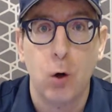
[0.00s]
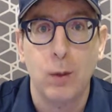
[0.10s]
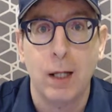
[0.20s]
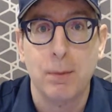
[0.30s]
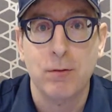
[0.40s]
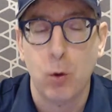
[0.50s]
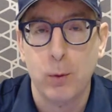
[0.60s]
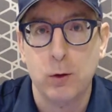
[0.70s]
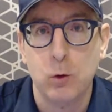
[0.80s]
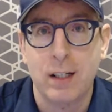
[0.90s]
Now, before we
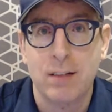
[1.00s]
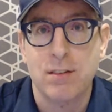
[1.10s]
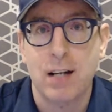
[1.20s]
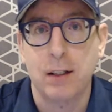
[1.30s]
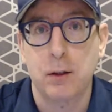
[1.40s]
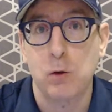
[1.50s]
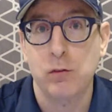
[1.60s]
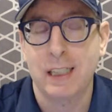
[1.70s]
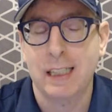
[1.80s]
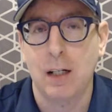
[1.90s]
do get started, don't
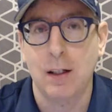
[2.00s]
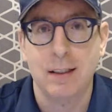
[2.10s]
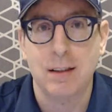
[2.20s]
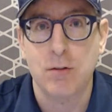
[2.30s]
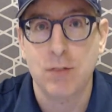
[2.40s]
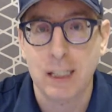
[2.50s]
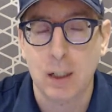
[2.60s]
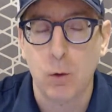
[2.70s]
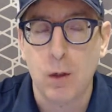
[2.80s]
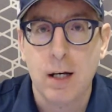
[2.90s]
forget to like this video,